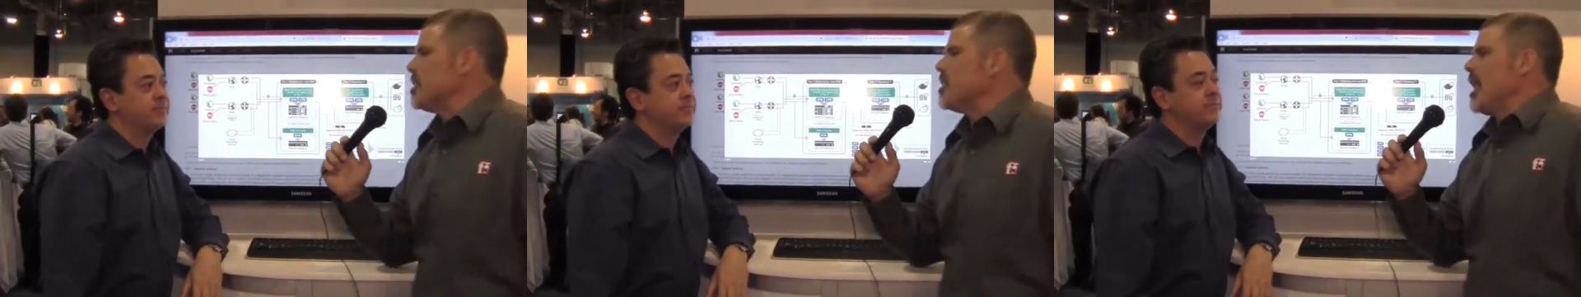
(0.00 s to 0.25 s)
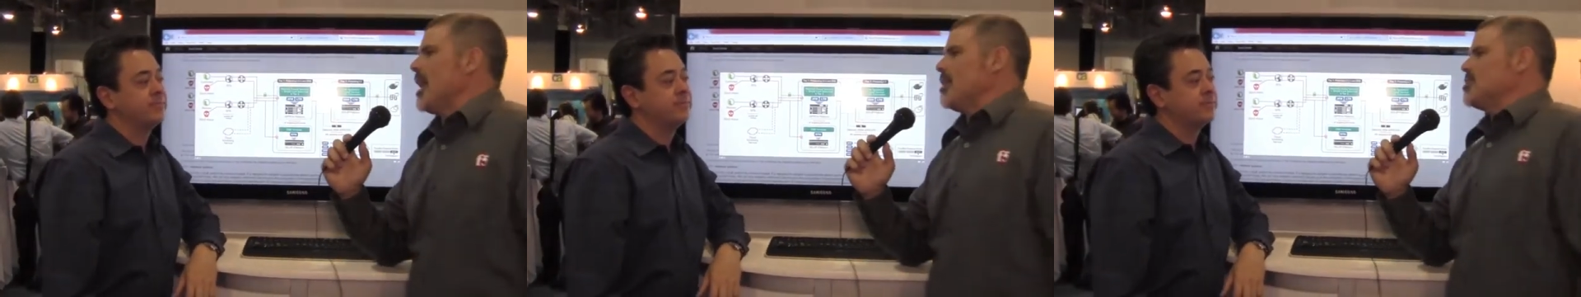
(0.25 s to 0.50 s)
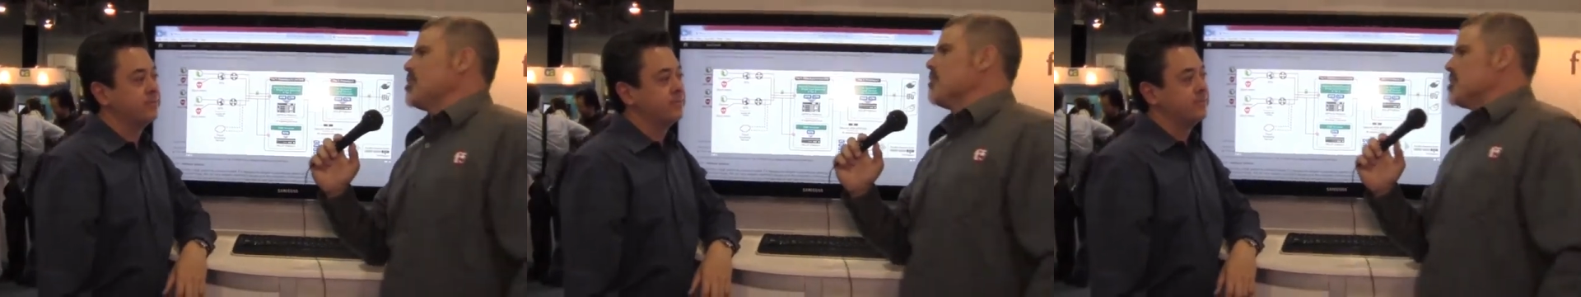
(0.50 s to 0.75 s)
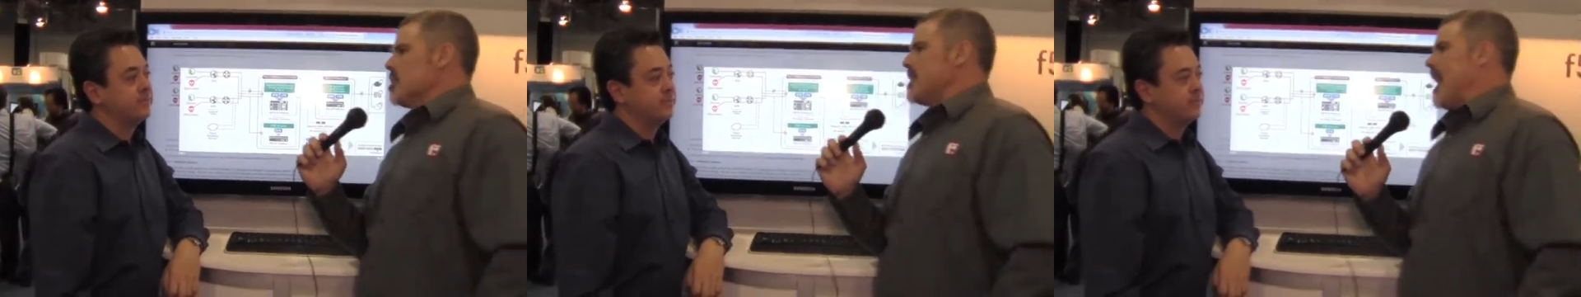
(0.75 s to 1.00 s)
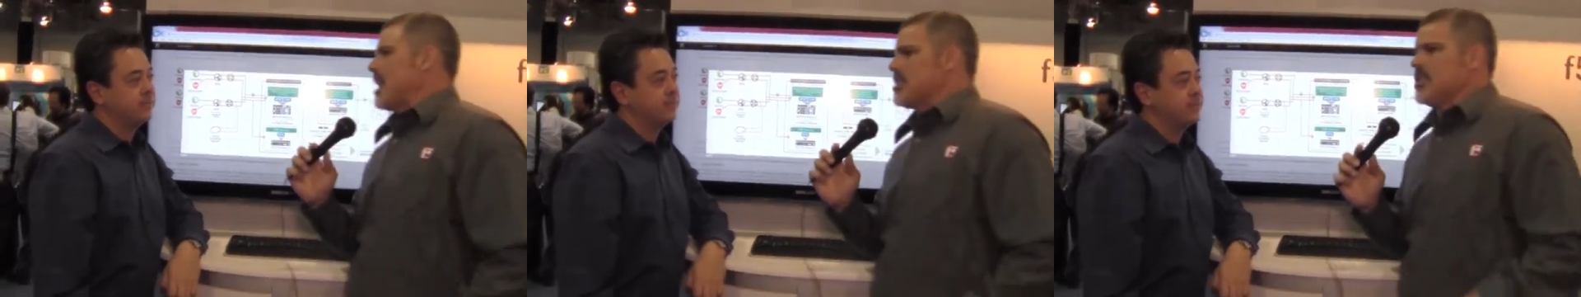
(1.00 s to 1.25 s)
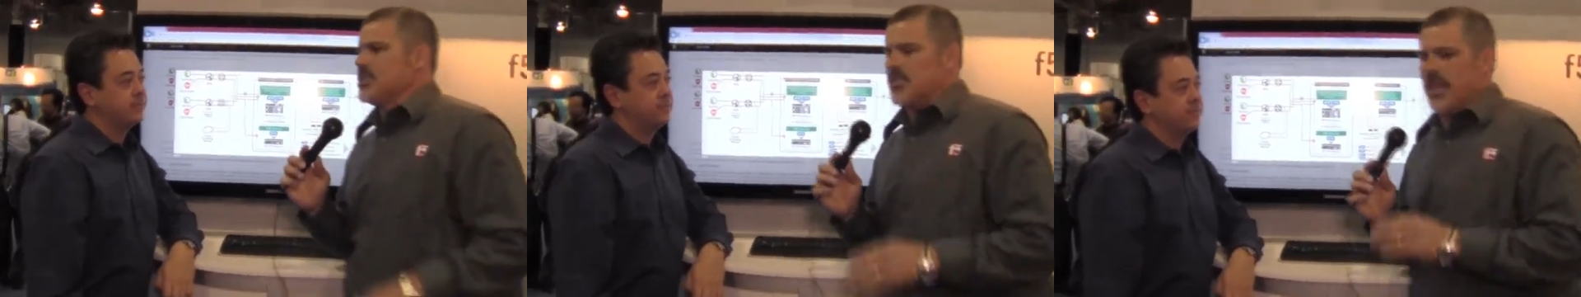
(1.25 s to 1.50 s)
Speaker 1: denial of service
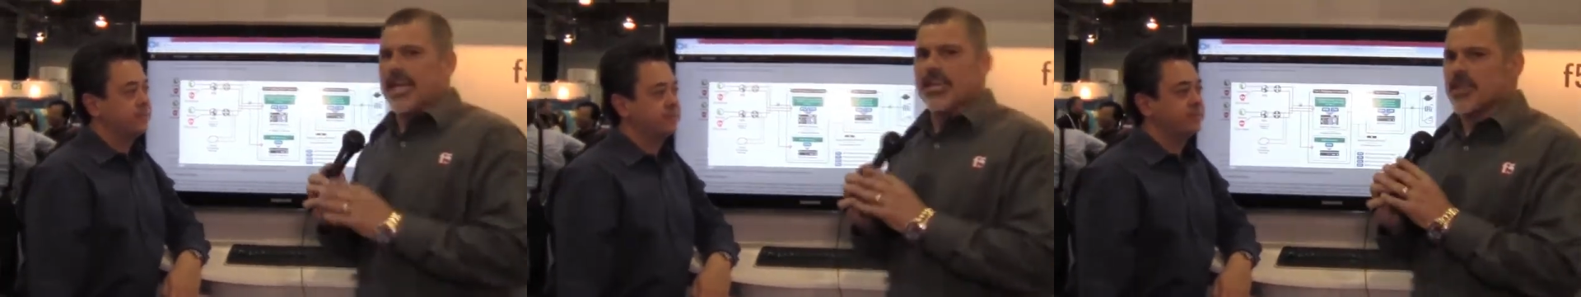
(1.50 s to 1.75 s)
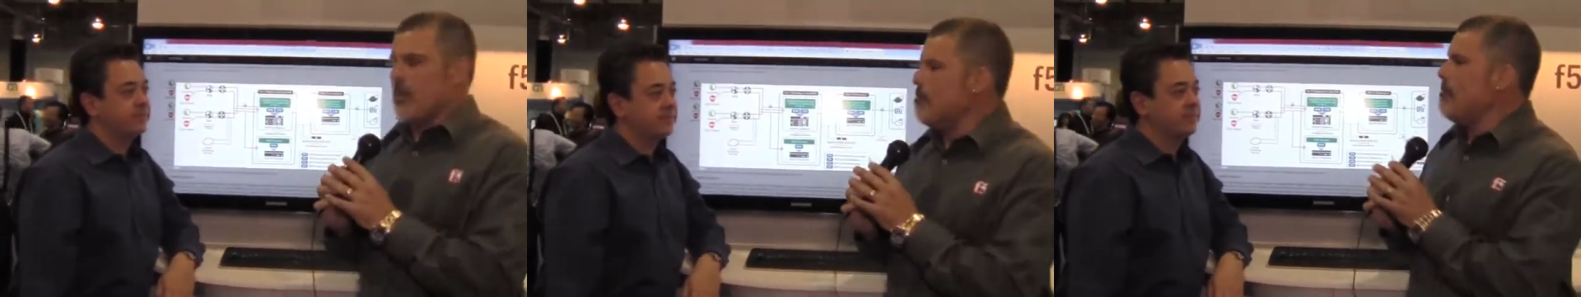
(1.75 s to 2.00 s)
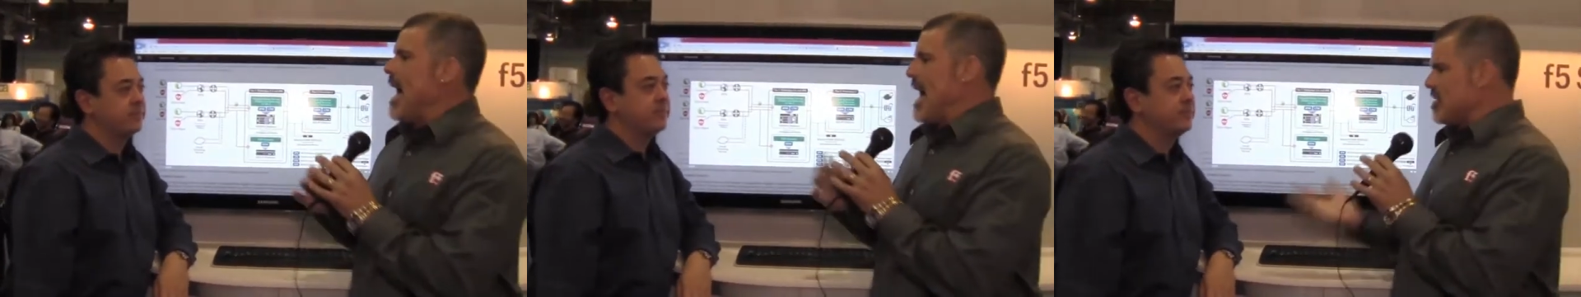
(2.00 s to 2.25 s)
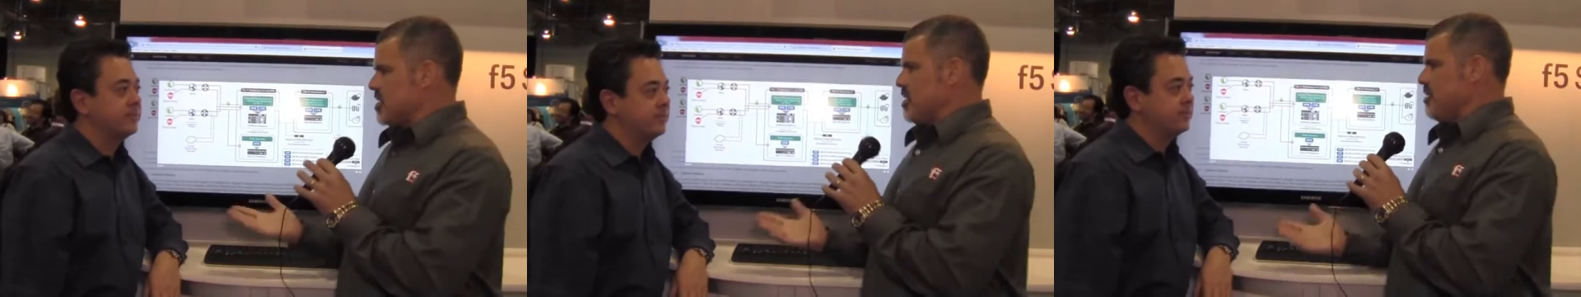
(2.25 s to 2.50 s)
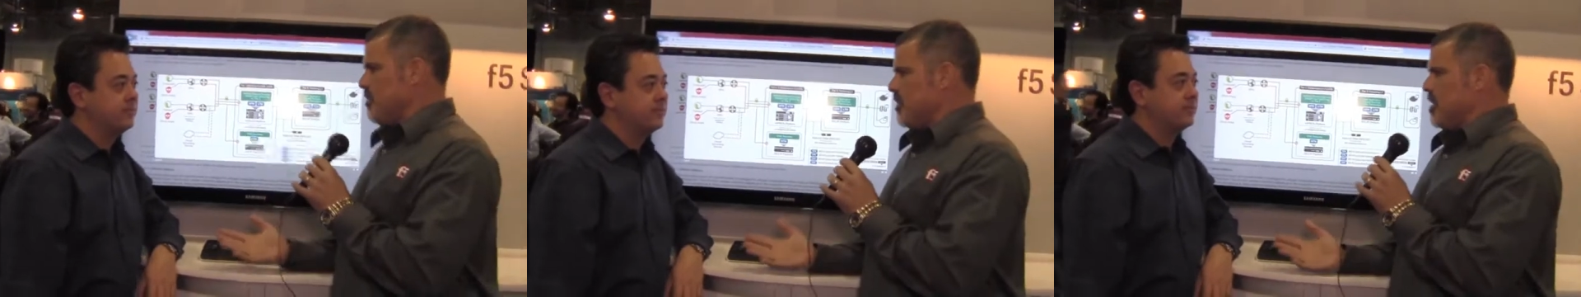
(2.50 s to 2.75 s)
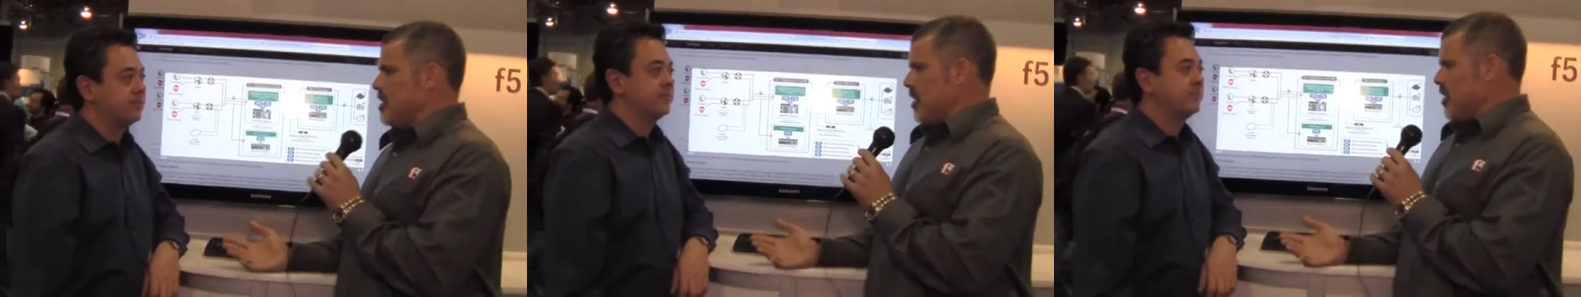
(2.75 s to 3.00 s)
attacks is, is a massive
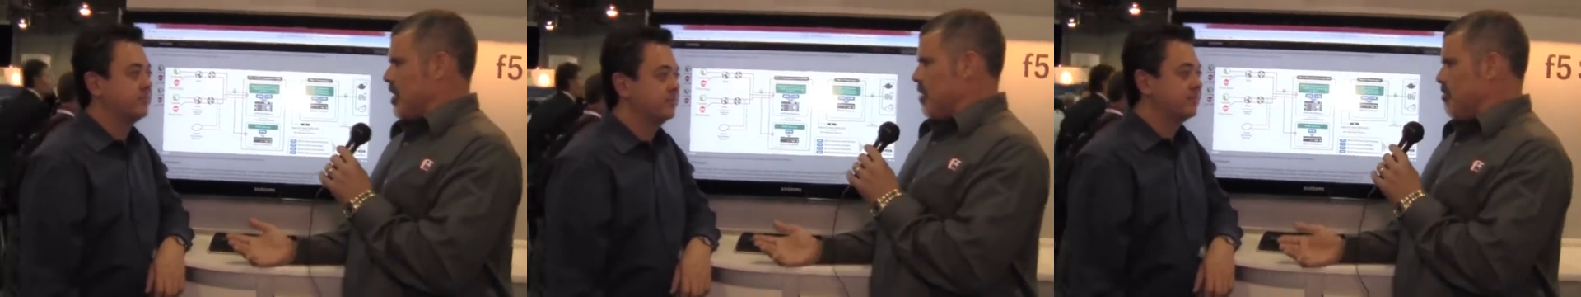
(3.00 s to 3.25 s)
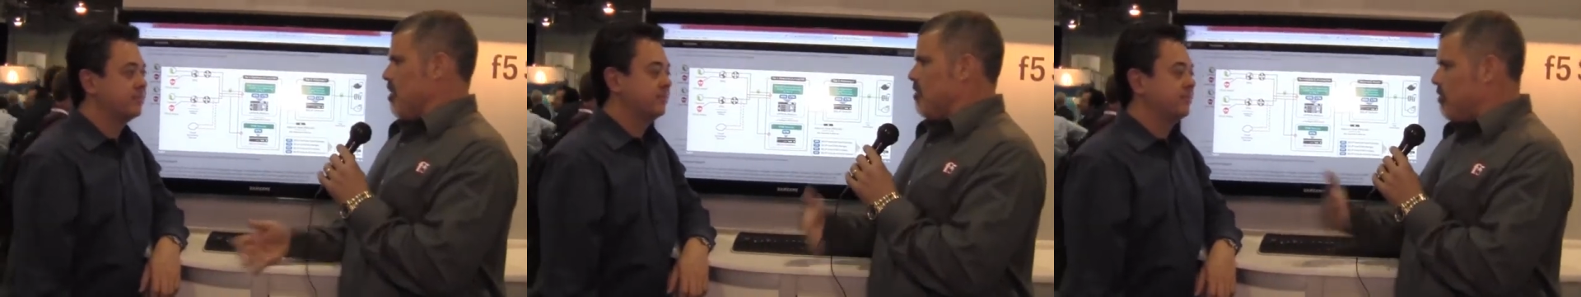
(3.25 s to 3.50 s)
you know,